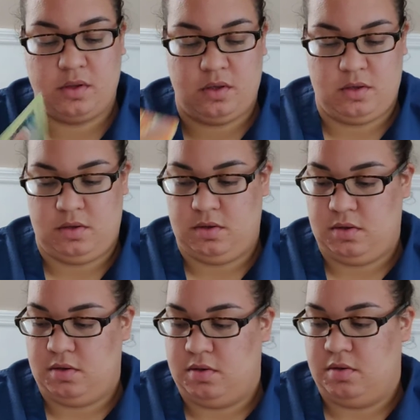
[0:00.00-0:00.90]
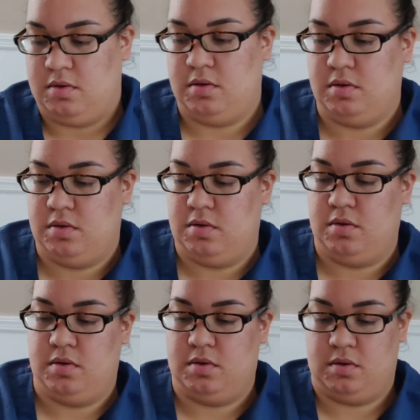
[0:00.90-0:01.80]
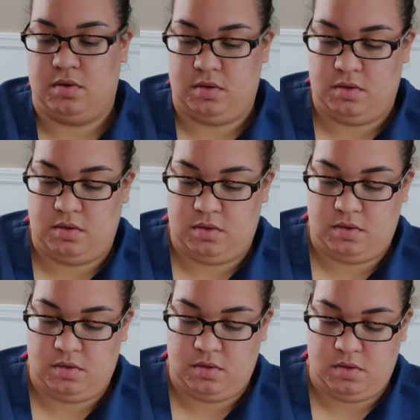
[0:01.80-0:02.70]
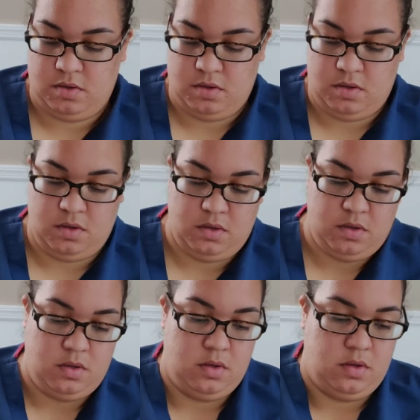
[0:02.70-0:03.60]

(silence)